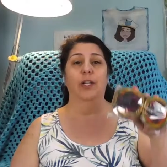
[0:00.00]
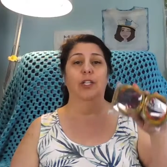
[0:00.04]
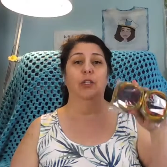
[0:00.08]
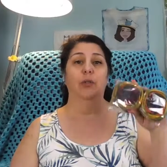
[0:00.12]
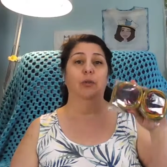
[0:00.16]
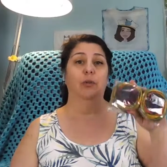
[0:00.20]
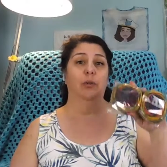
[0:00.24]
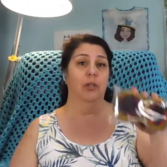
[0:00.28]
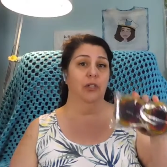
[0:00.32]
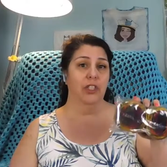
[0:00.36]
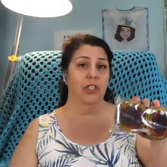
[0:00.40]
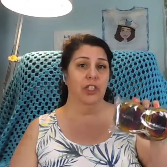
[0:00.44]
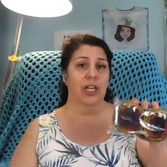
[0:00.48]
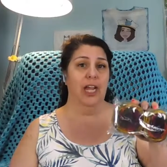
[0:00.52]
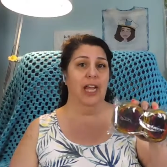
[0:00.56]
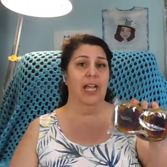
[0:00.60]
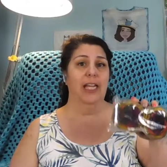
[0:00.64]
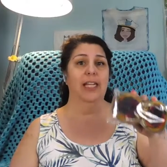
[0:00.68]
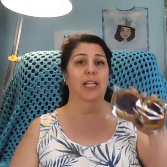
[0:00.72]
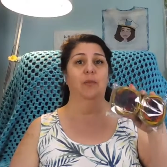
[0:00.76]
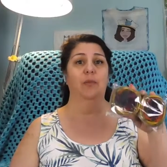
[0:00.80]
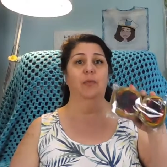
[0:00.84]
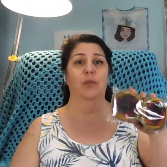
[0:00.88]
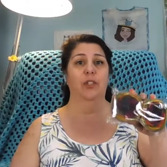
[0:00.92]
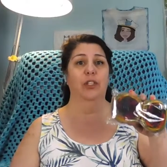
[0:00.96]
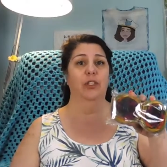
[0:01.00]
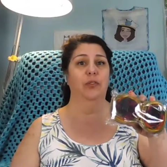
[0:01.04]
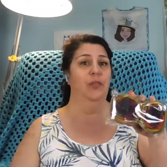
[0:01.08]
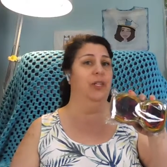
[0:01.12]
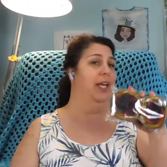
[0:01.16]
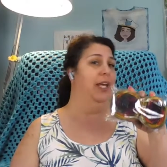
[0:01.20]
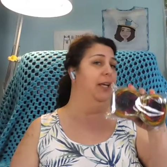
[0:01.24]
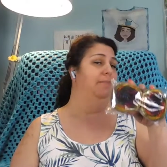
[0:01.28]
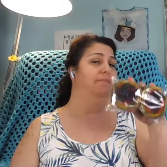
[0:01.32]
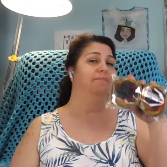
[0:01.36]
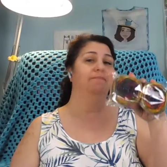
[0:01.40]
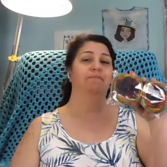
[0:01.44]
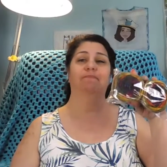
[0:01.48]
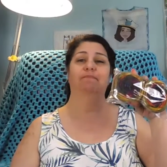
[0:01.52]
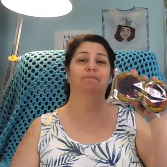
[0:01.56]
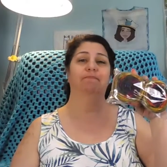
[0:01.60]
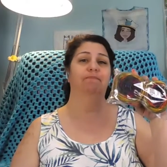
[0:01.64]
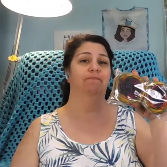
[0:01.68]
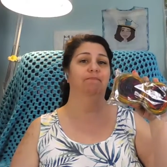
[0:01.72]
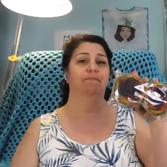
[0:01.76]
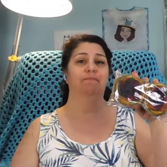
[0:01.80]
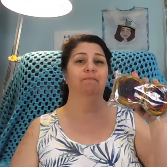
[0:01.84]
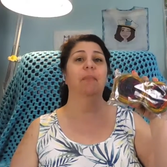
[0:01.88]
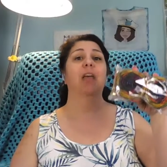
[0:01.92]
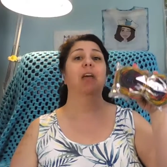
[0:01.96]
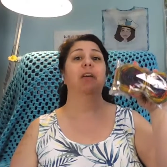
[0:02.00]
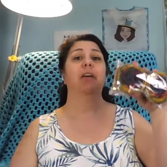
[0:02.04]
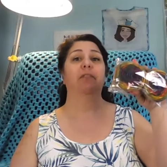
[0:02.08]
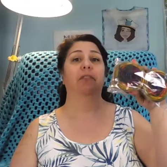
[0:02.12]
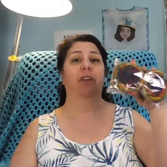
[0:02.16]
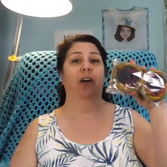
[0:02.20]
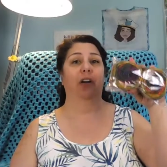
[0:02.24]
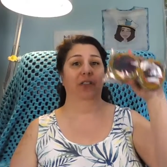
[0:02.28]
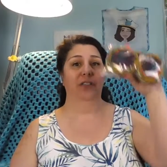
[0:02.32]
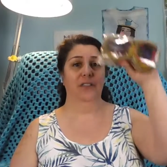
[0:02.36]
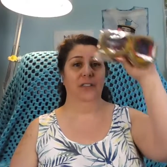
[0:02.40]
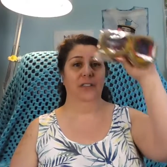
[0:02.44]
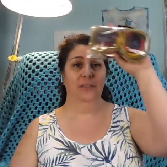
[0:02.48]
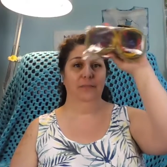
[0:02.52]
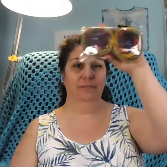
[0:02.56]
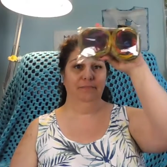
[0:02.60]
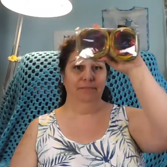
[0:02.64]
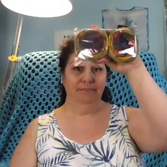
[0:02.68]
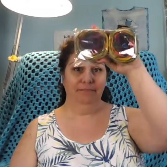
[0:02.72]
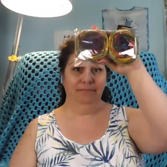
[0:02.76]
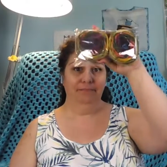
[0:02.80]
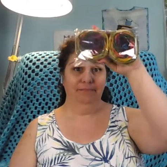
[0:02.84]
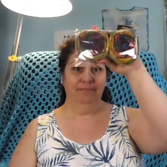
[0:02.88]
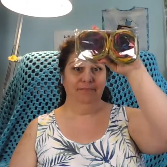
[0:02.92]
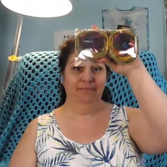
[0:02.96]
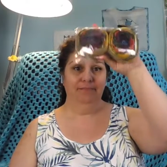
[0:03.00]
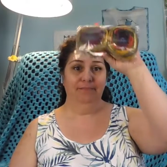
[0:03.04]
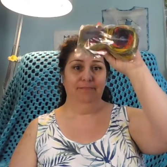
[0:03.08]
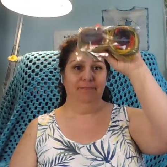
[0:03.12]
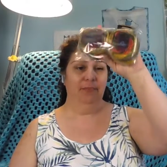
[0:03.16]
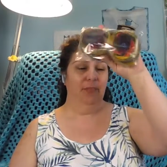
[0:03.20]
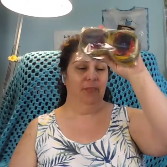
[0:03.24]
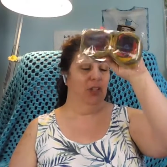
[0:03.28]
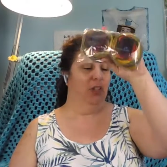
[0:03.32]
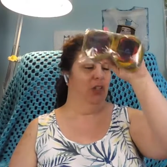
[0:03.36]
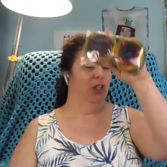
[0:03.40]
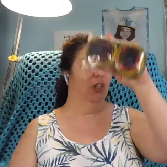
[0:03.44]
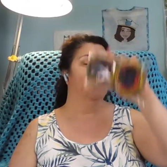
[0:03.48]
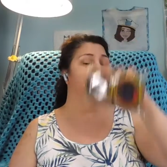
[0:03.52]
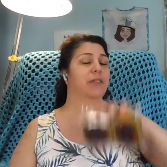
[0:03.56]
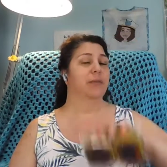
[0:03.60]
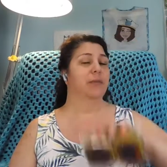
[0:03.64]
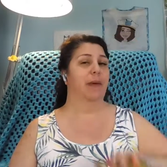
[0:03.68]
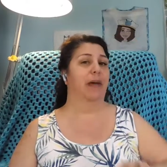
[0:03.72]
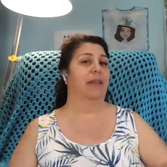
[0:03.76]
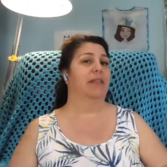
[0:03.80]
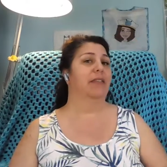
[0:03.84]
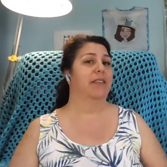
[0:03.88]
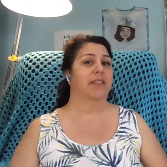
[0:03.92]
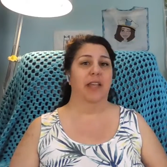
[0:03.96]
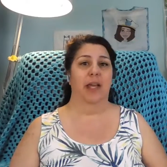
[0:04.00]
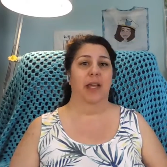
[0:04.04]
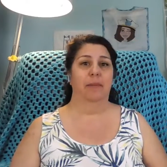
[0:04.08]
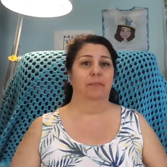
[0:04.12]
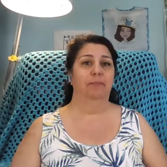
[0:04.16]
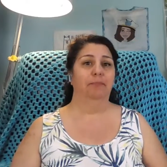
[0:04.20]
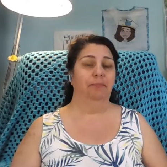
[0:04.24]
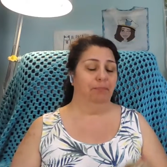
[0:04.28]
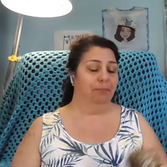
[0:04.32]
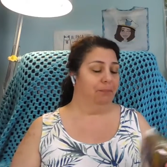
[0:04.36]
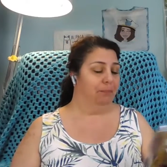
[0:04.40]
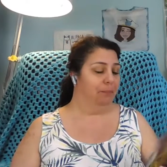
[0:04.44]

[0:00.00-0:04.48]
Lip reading: when you crochet than when you knit. False. You use about the same.